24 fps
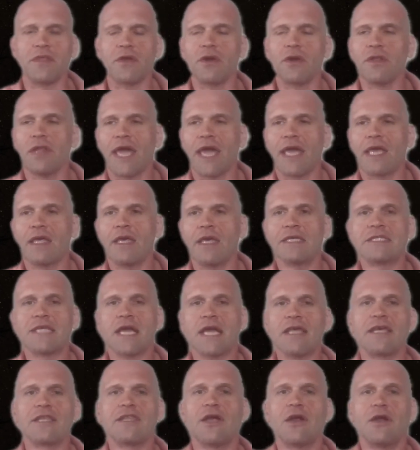They're like, it's
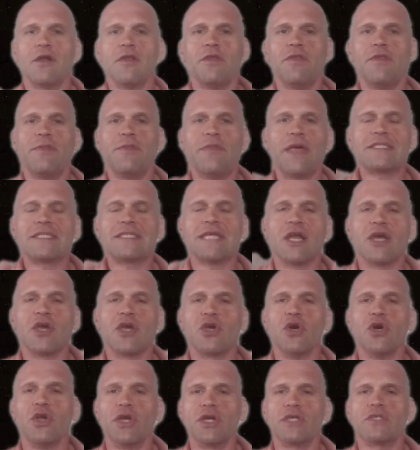not like that's not a
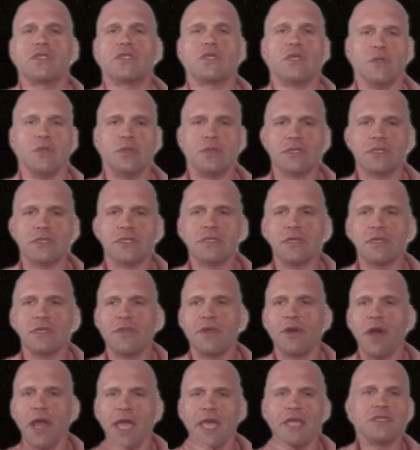good excuse.
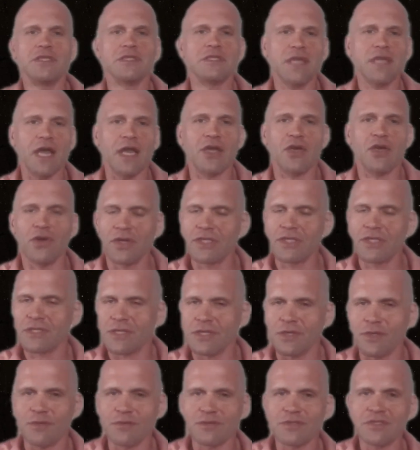Their age is not a good
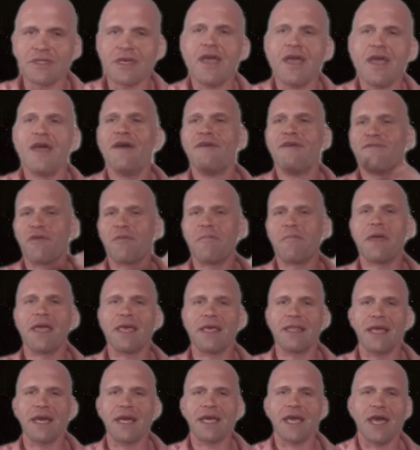excuse for
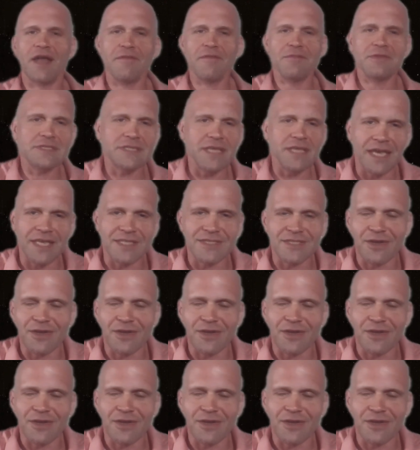making that kind of mistake.